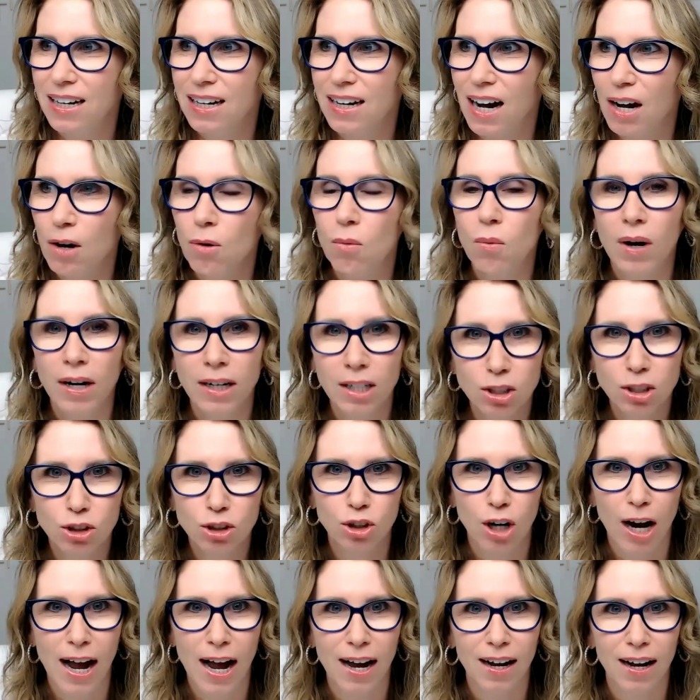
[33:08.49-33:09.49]
I want to
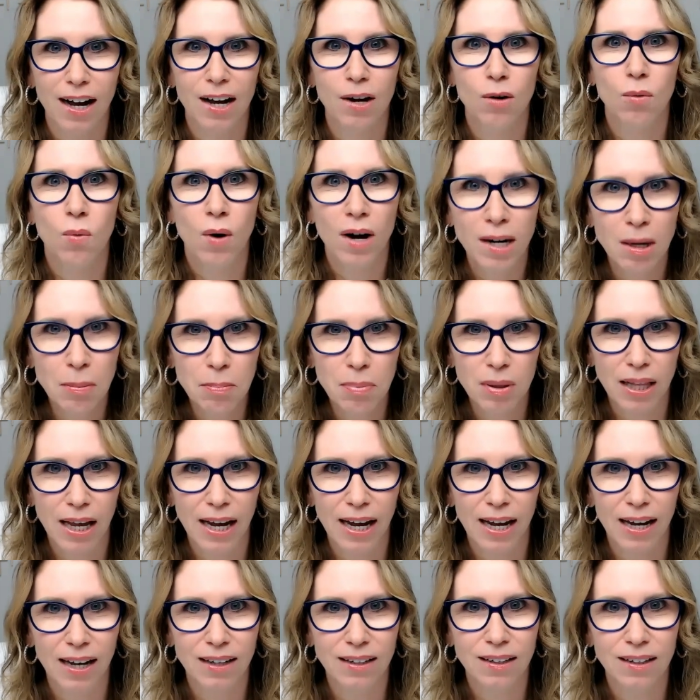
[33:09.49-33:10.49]
track, I want to
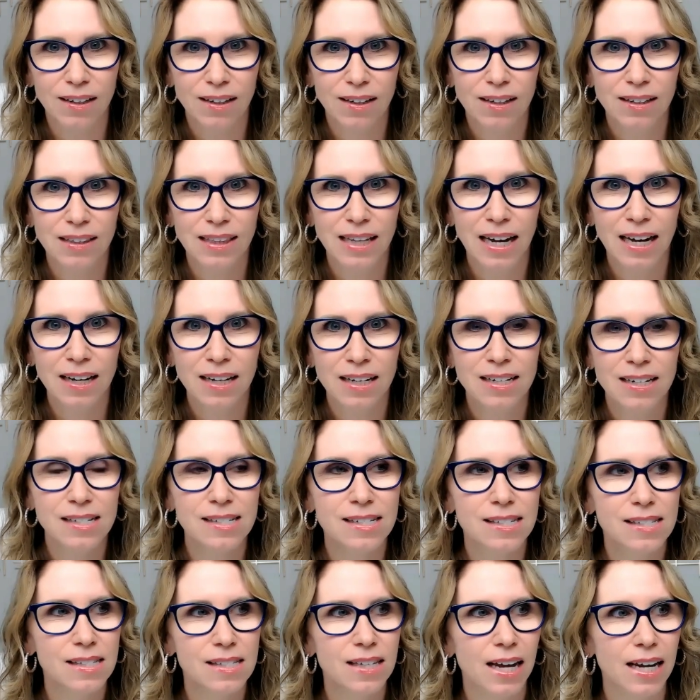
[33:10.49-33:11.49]
plan that
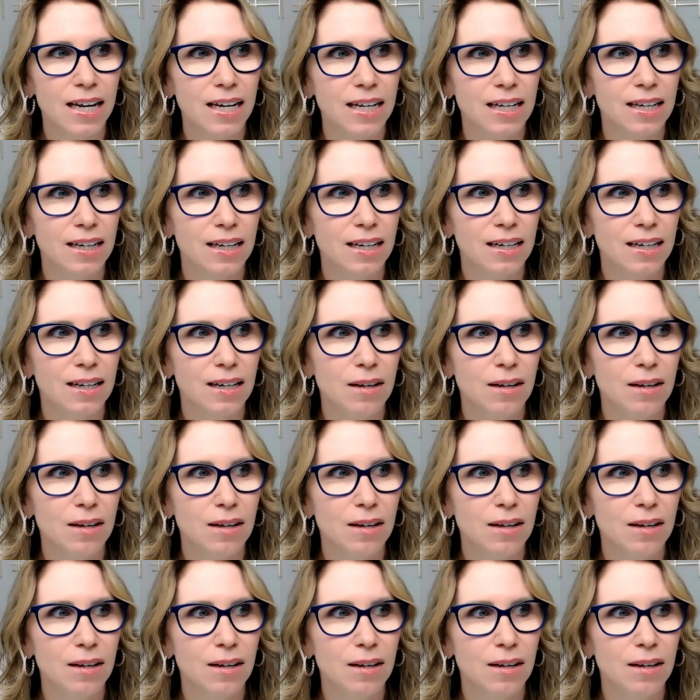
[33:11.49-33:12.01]
is like